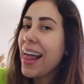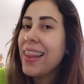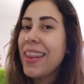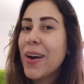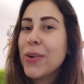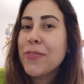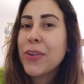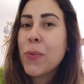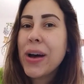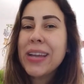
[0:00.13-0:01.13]
Hello
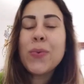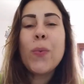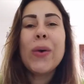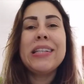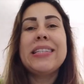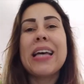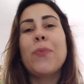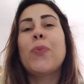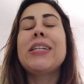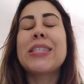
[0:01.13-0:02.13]
everyone, what's
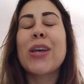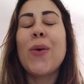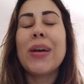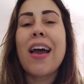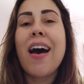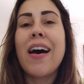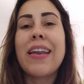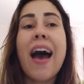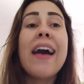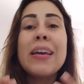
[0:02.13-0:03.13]
up? What's going
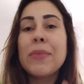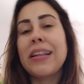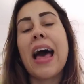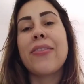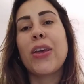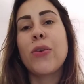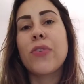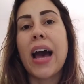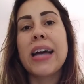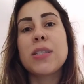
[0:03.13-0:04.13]
on? I am glad that you
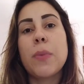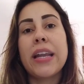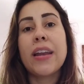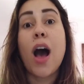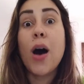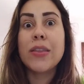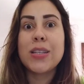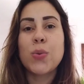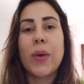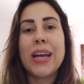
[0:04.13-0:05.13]
guys made it all
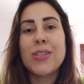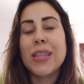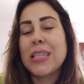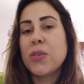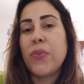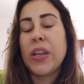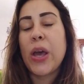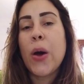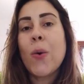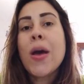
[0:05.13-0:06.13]
this way to this
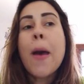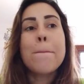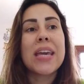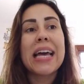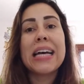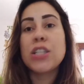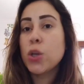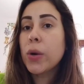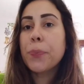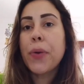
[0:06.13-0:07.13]
video because
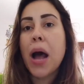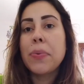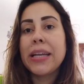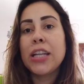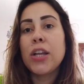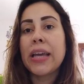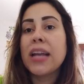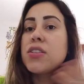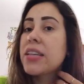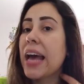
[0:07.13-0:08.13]
you are probably
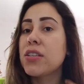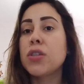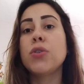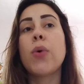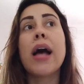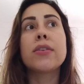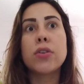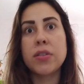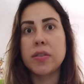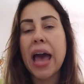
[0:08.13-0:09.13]
looking to get to
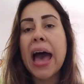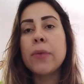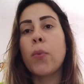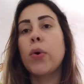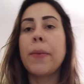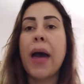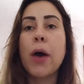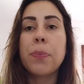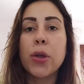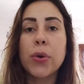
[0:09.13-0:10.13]
understand more
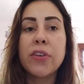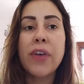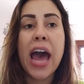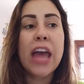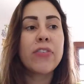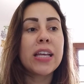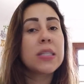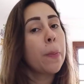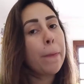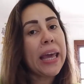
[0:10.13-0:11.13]
about Puravive
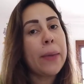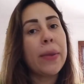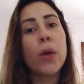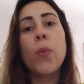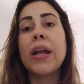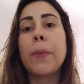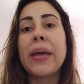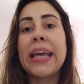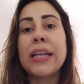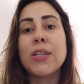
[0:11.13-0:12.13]
because maybe you want to
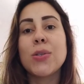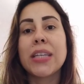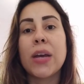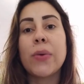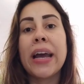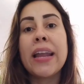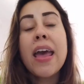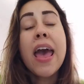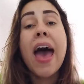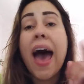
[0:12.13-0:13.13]
begin using it,
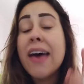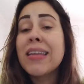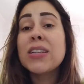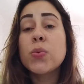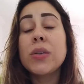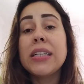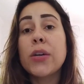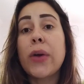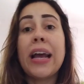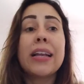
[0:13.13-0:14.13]
right? And that's
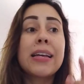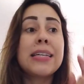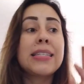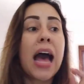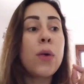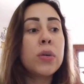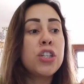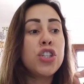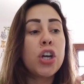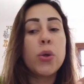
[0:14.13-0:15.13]
really great because I want
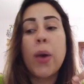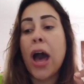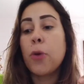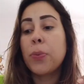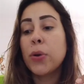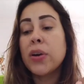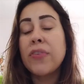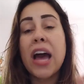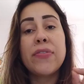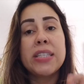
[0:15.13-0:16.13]
to show you how
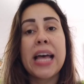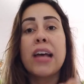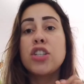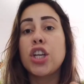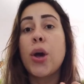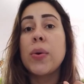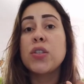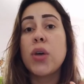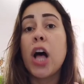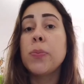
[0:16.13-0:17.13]
Puravive is actually
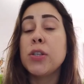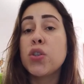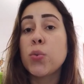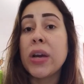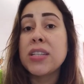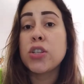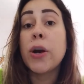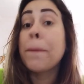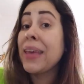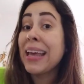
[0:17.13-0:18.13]
going to help you to raise
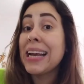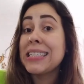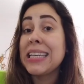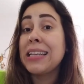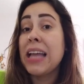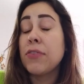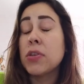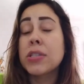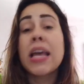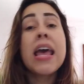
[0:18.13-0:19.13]
your BAT
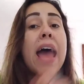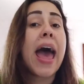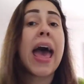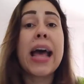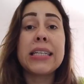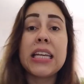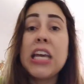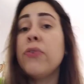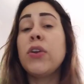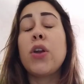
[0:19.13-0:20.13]
levels. And
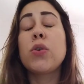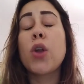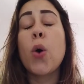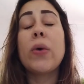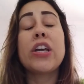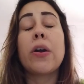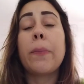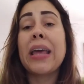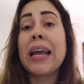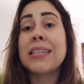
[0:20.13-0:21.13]
if you don't know what your
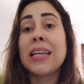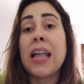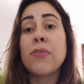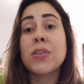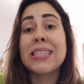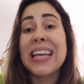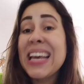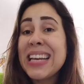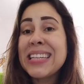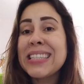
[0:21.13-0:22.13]
BAT levels
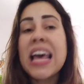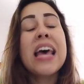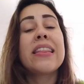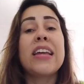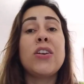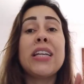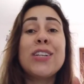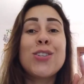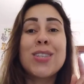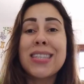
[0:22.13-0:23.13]
is, then you
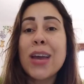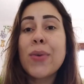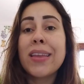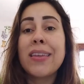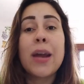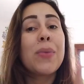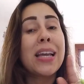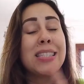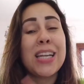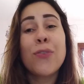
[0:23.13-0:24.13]
need to stay right there
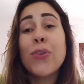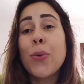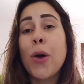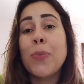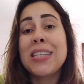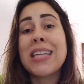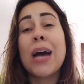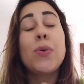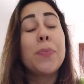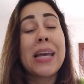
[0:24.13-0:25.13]
because in a few moments
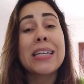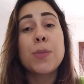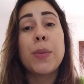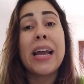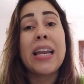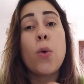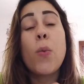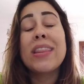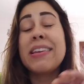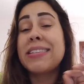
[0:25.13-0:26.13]
I will be explaining
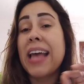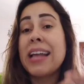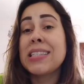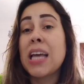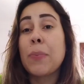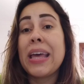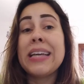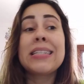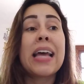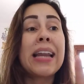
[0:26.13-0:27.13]
what this enzyme
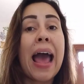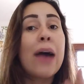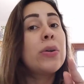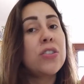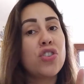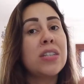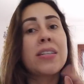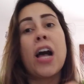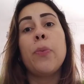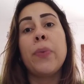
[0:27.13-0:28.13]
is and how it's
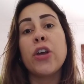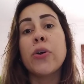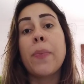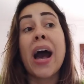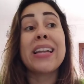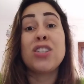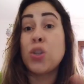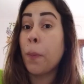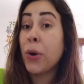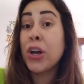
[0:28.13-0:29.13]
just helping your body
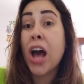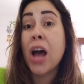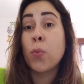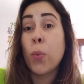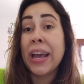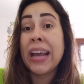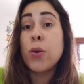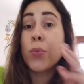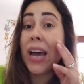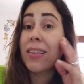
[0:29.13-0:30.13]
to put on
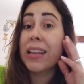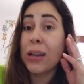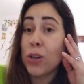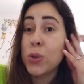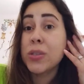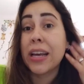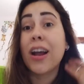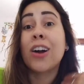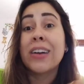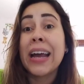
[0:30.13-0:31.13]
weight rather rather than lose it,
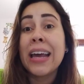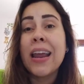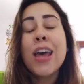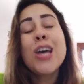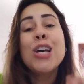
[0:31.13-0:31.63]
all right?